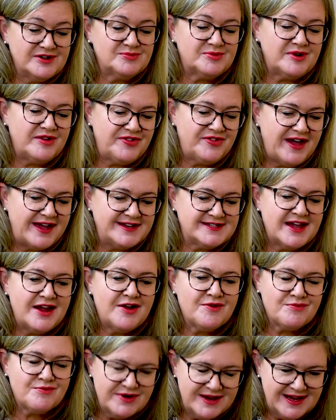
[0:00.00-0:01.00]
with that
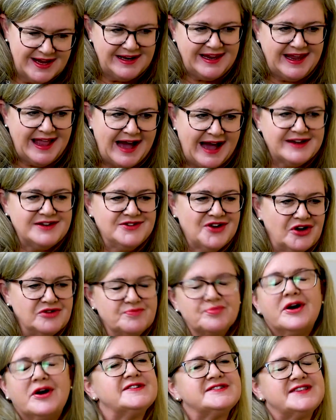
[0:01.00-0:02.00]
really had no
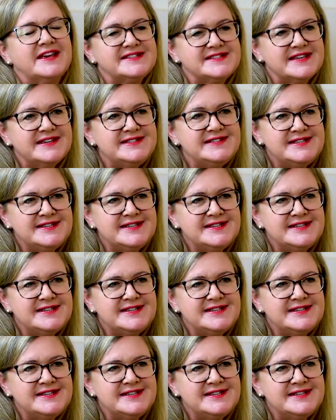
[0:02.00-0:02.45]
processes.